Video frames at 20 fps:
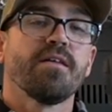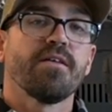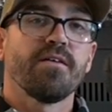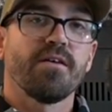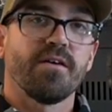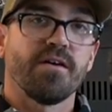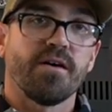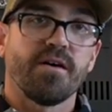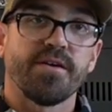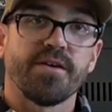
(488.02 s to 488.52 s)

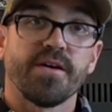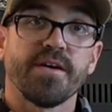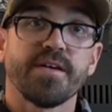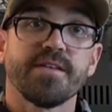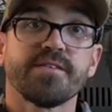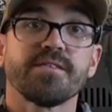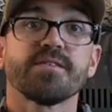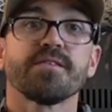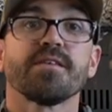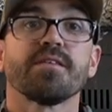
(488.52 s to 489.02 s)
on
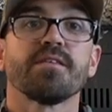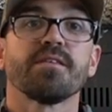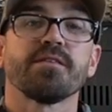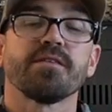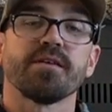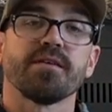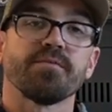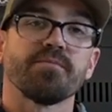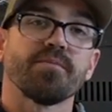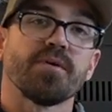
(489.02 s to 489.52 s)
ice
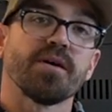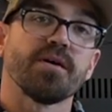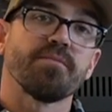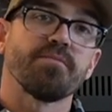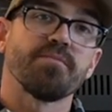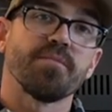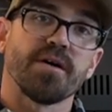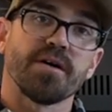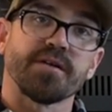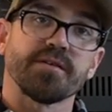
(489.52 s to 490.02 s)
than my
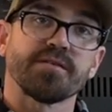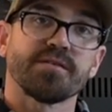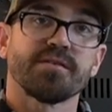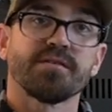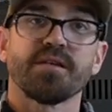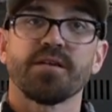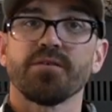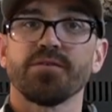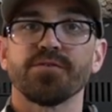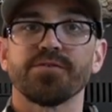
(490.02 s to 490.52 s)

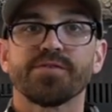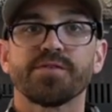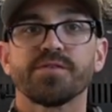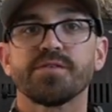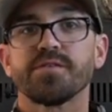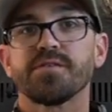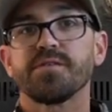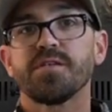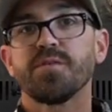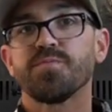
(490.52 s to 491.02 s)
Mucks. Now in
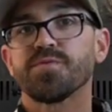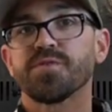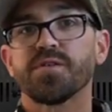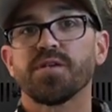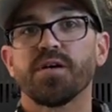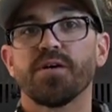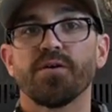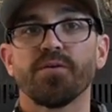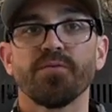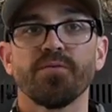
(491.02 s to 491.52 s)
deep
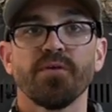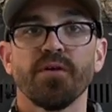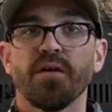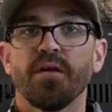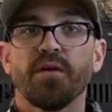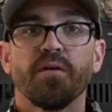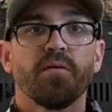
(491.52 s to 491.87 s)
snow,